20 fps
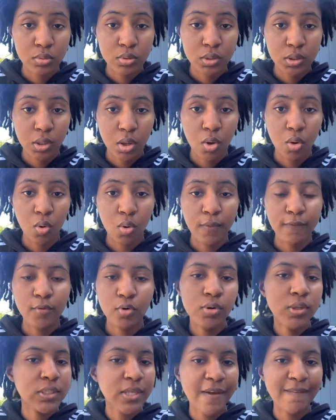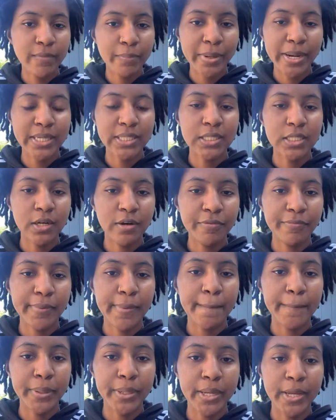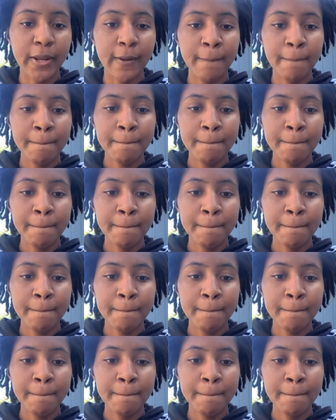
So of course everybody's different, but